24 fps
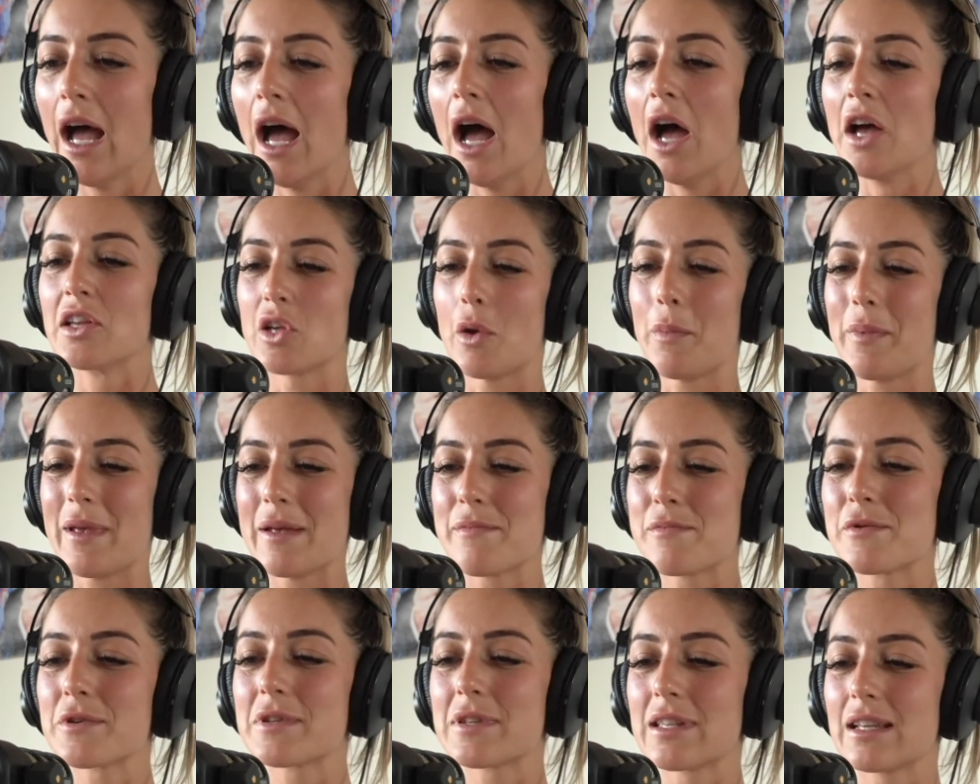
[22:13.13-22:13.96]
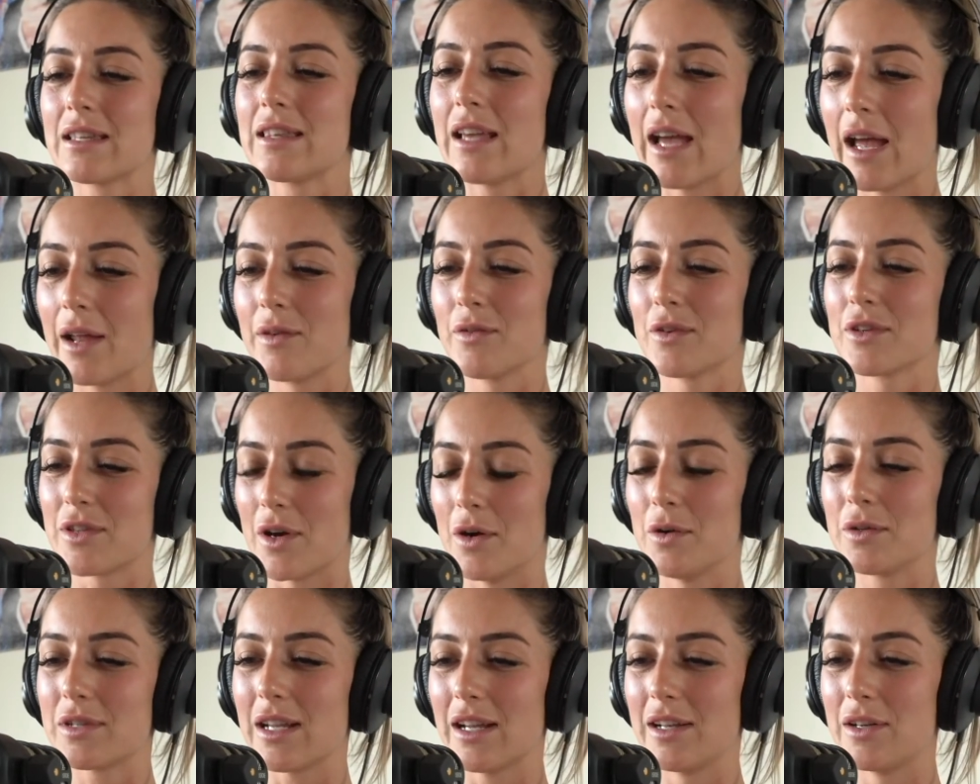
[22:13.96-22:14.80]
So people see the end
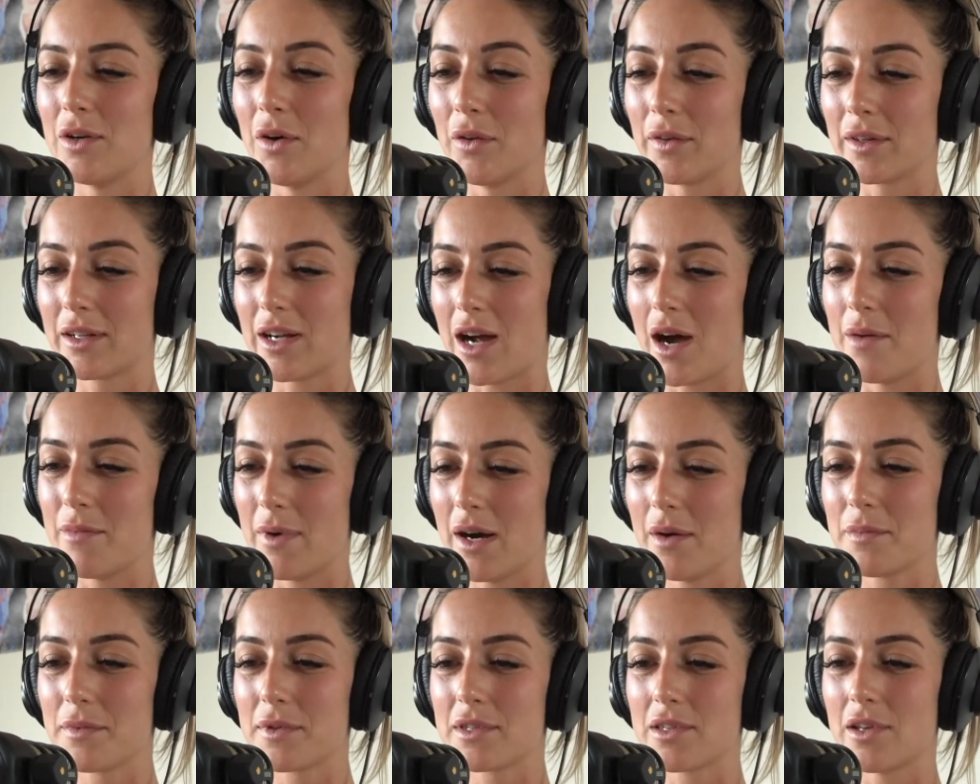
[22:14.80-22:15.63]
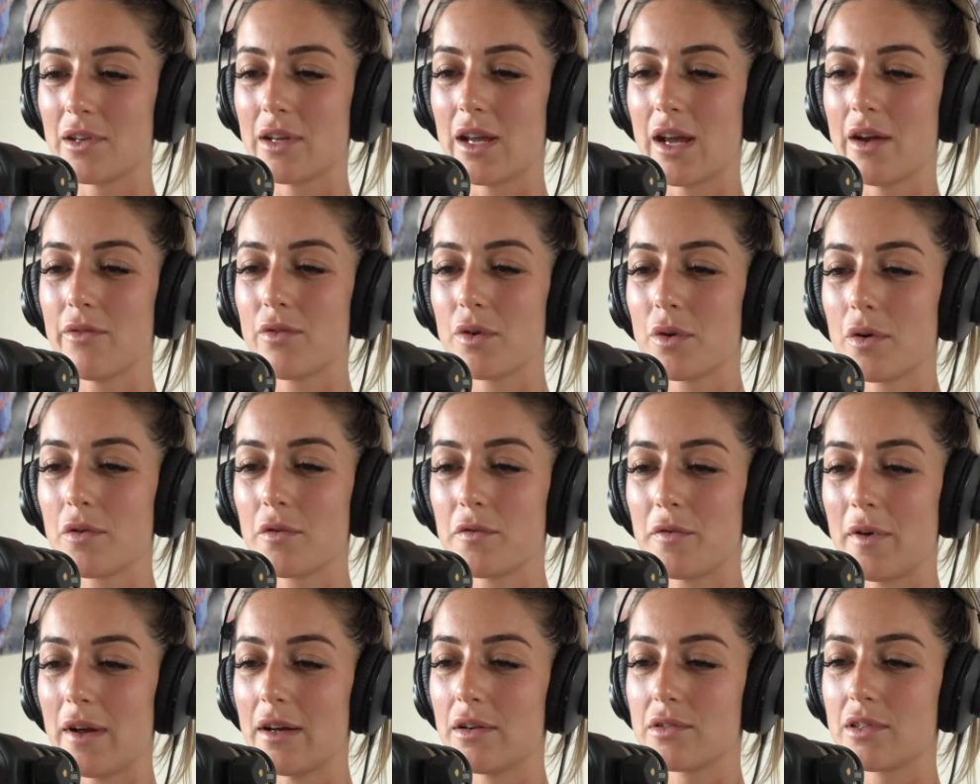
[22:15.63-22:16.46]
result and not the come up. So everyone
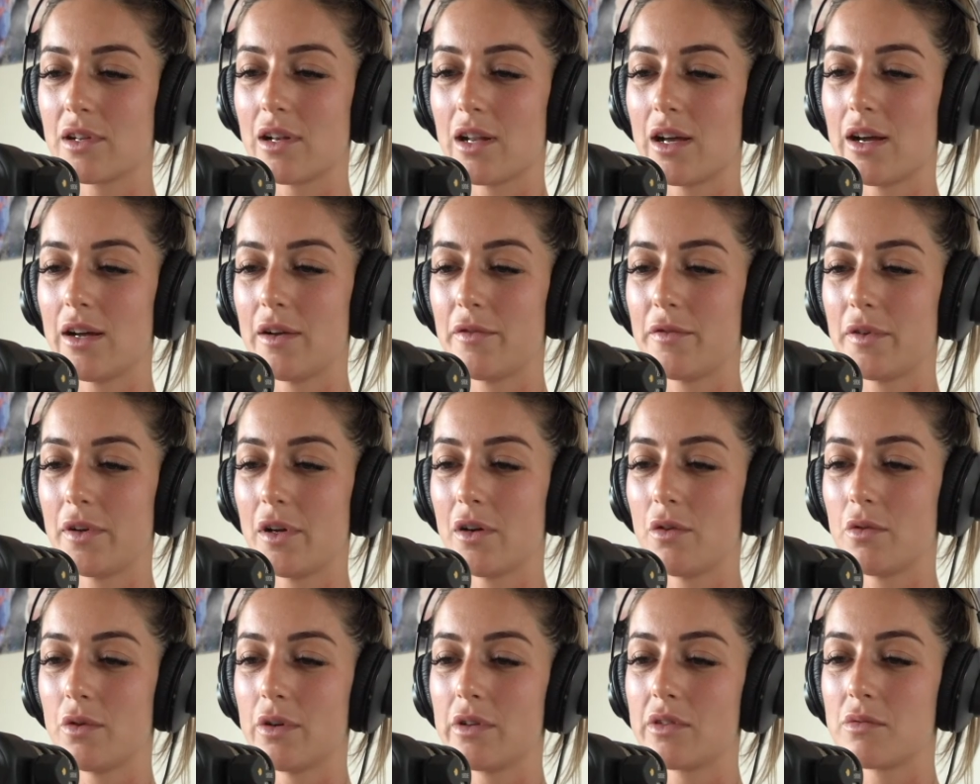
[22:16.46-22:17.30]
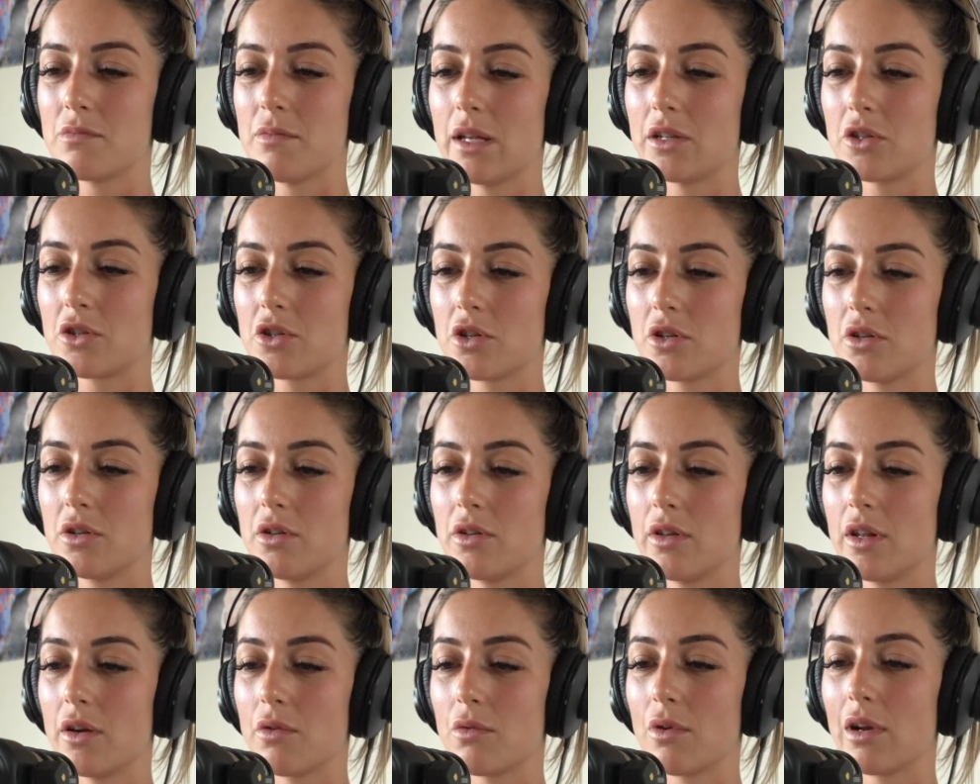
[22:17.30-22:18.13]
fails in life, and I always mention
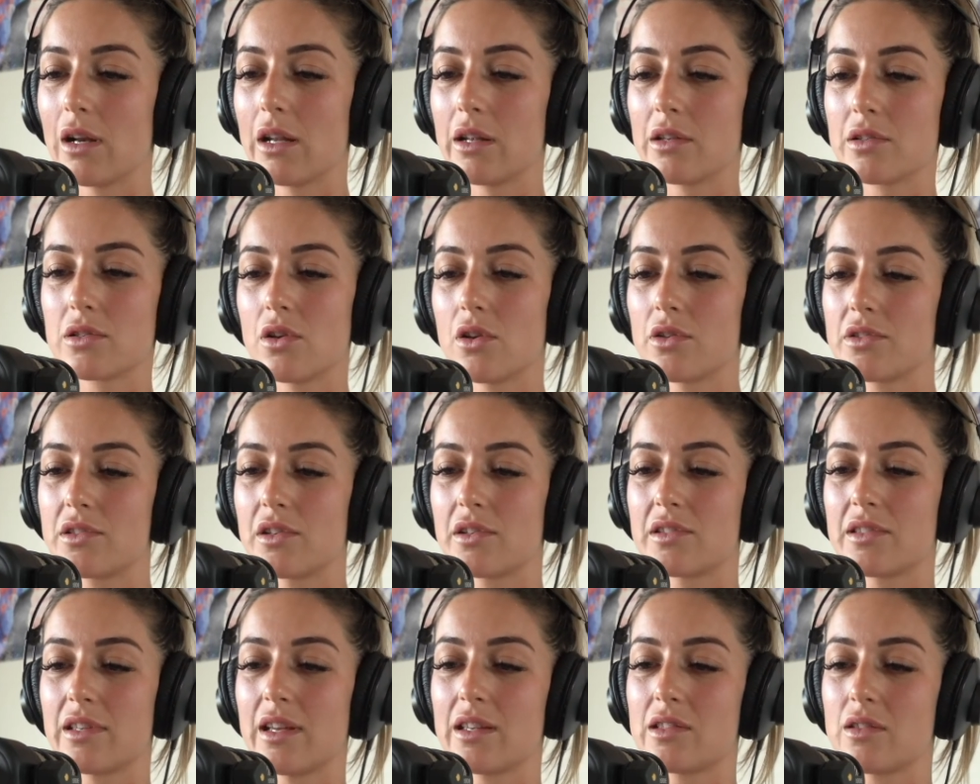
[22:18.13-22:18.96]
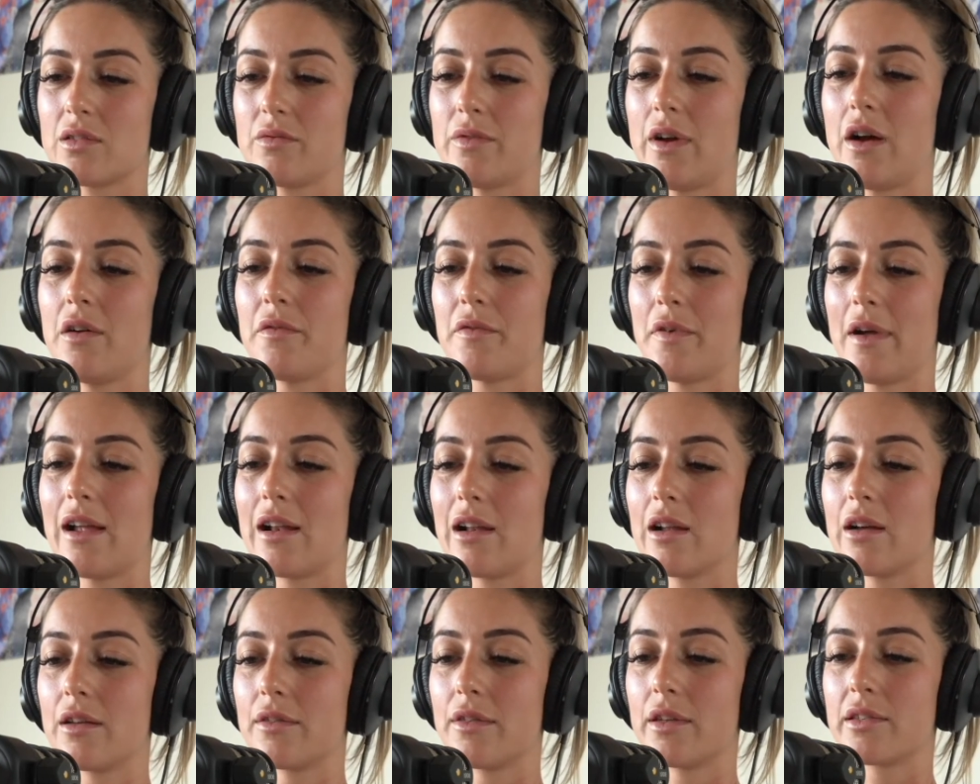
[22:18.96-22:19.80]
there really is no success without
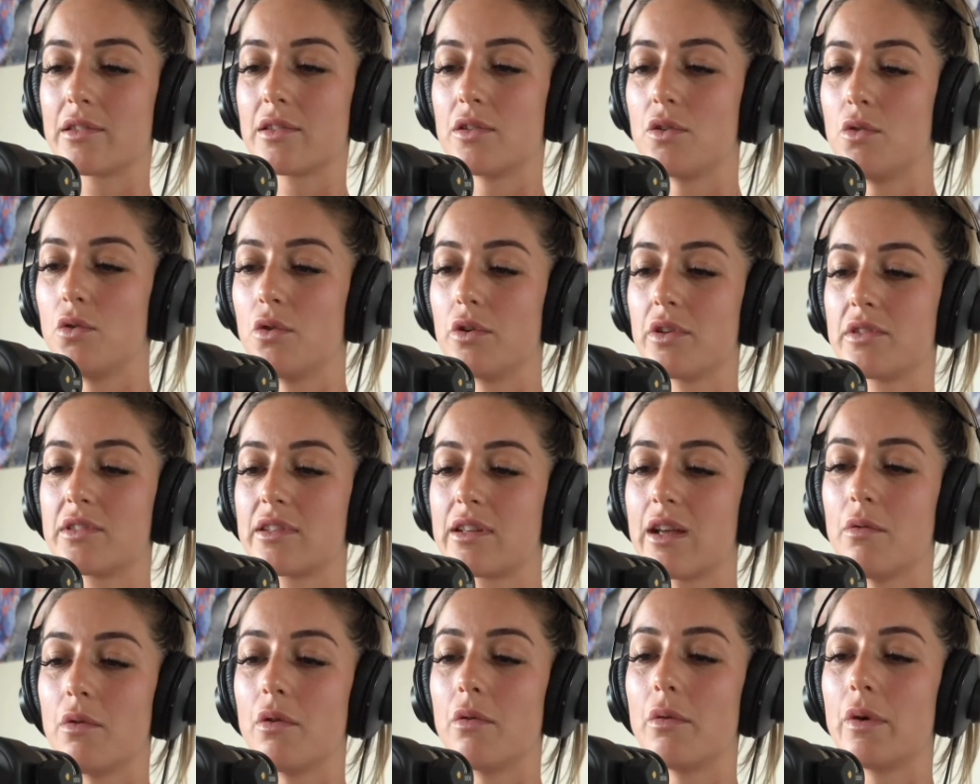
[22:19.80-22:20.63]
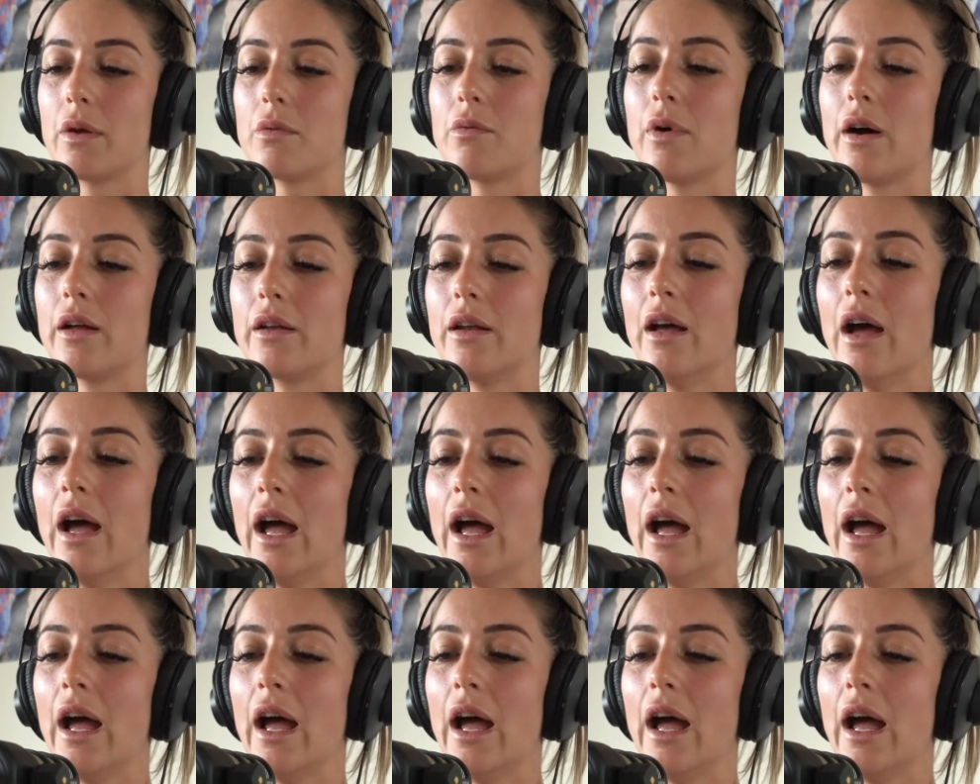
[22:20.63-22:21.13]
failure. That's in order to get what we want.